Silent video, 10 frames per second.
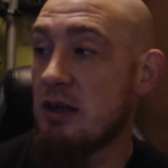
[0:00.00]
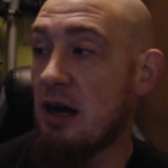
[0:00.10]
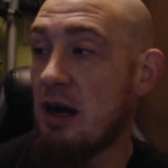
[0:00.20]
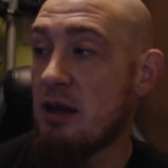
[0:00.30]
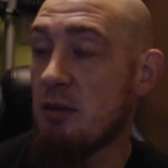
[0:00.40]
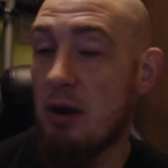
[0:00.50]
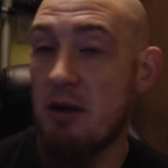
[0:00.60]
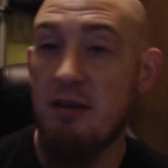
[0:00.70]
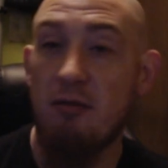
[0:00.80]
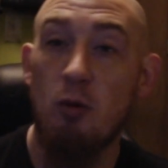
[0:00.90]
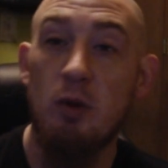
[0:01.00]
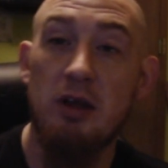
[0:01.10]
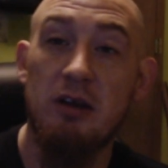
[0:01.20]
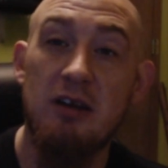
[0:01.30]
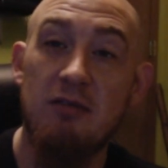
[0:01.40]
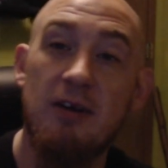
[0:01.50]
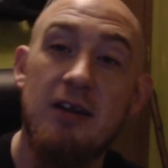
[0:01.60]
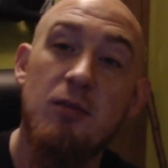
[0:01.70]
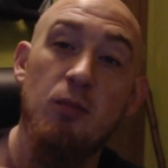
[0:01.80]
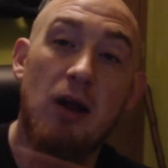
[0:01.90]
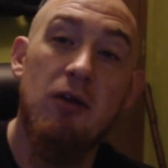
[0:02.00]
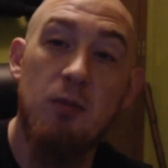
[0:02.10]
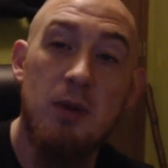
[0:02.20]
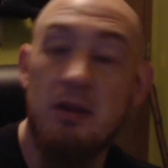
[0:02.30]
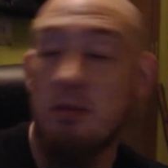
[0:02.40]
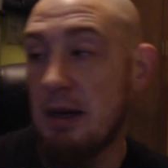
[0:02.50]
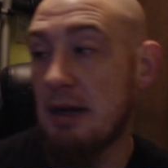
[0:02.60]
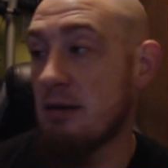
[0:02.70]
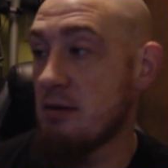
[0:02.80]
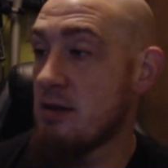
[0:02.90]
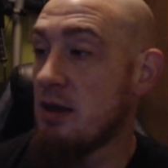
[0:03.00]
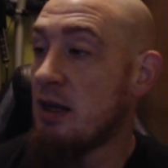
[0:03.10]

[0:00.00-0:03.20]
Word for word: Uh, the Browns have a really good defense. Browns beat the Bears.